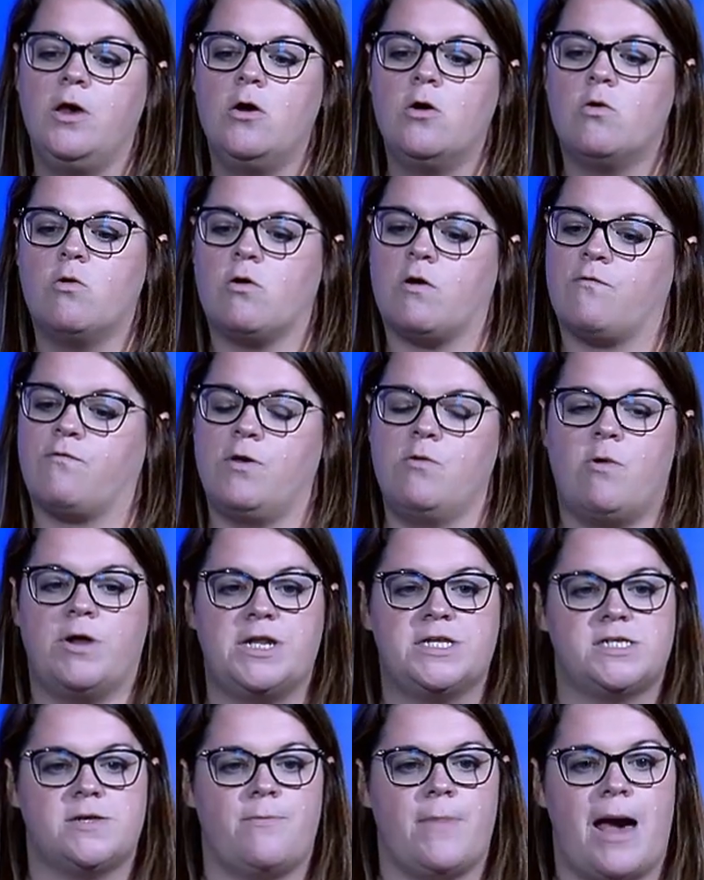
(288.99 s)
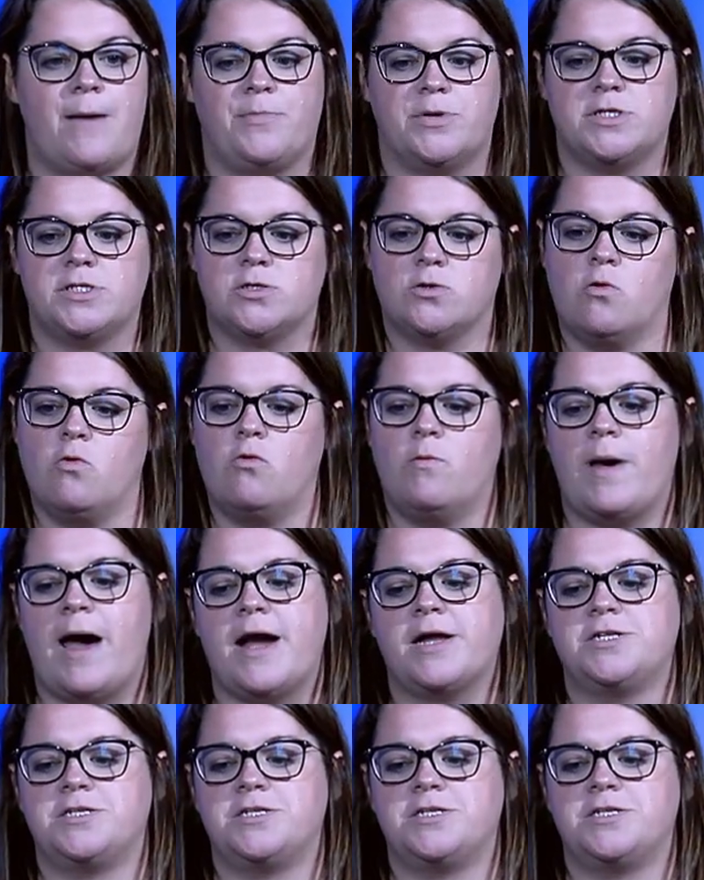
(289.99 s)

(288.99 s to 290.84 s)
or if we wanted to map a school back